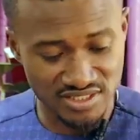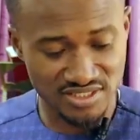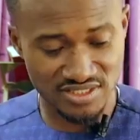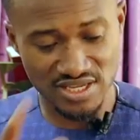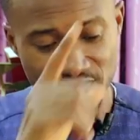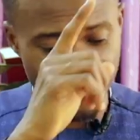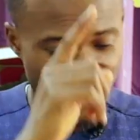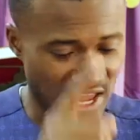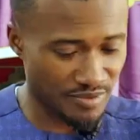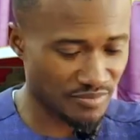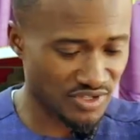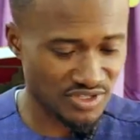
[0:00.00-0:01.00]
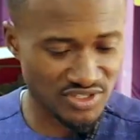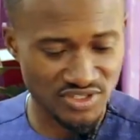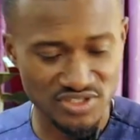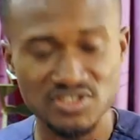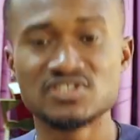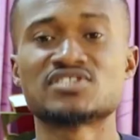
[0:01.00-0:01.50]
same time,
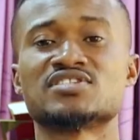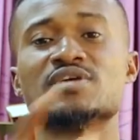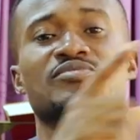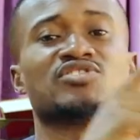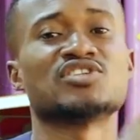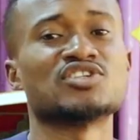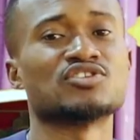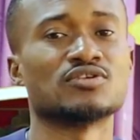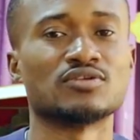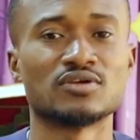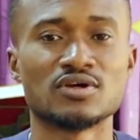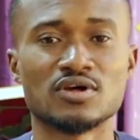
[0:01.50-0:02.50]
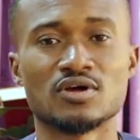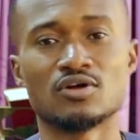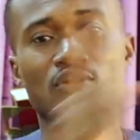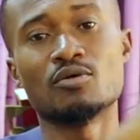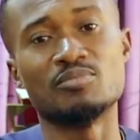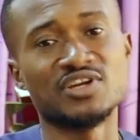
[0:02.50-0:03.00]
same station.
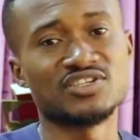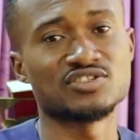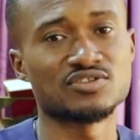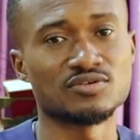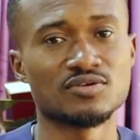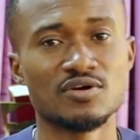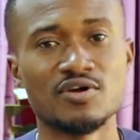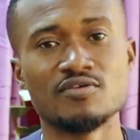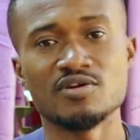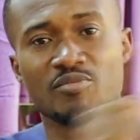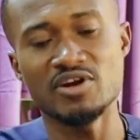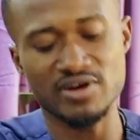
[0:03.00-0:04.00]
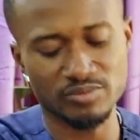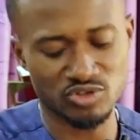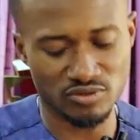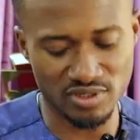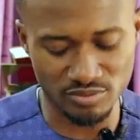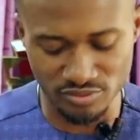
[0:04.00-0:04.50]
God bless you. Remain
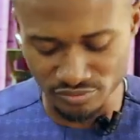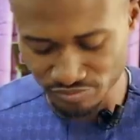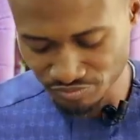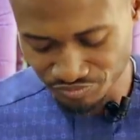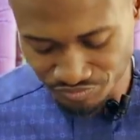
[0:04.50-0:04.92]
rapturable.